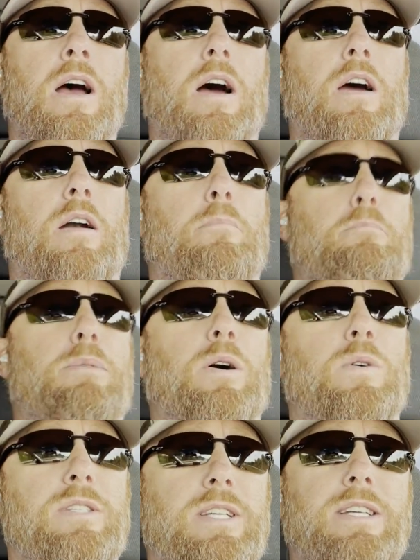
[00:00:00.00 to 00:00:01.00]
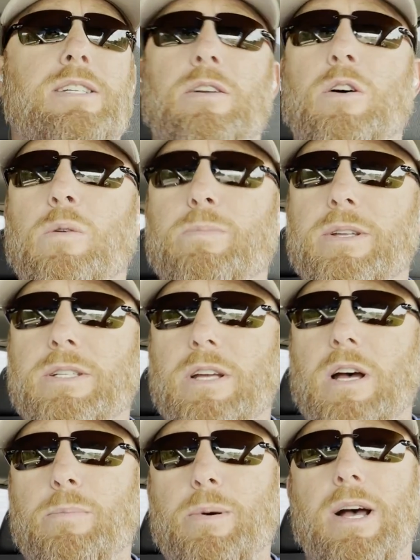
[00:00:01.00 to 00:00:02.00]
our bow season opens
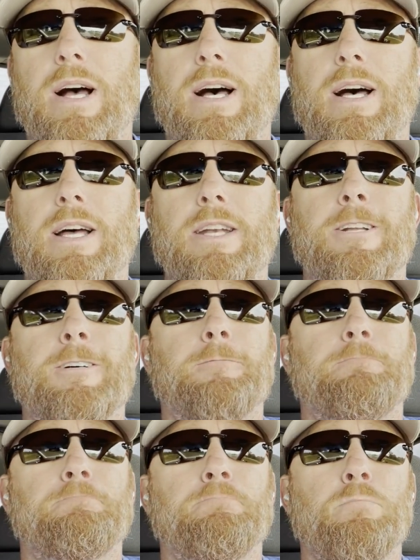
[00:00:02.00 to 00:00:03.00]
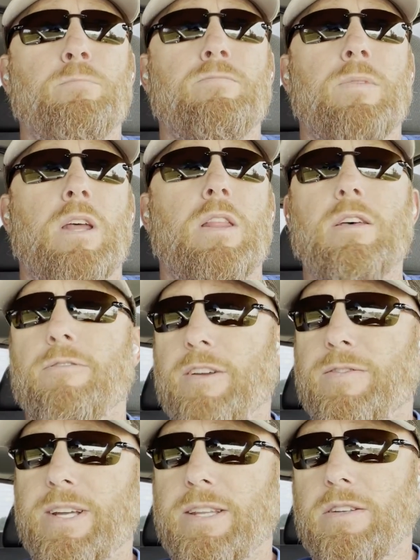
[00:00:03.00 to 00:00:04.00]
up on the
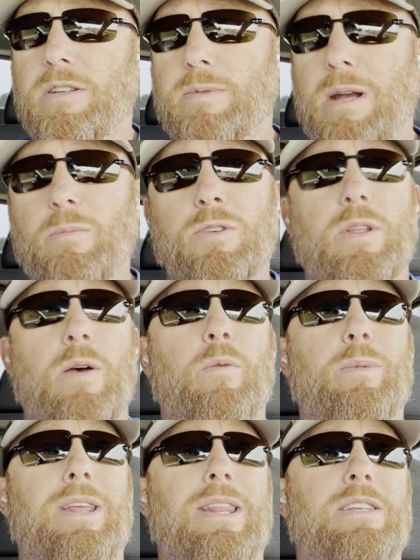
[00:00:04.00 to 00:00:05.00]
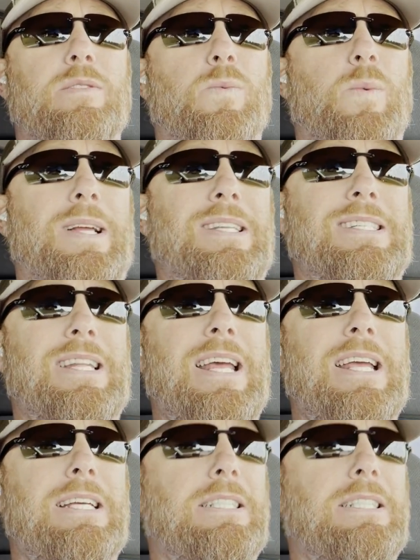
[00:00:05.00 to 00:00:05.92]
15th of September, so that would be this Wednesday.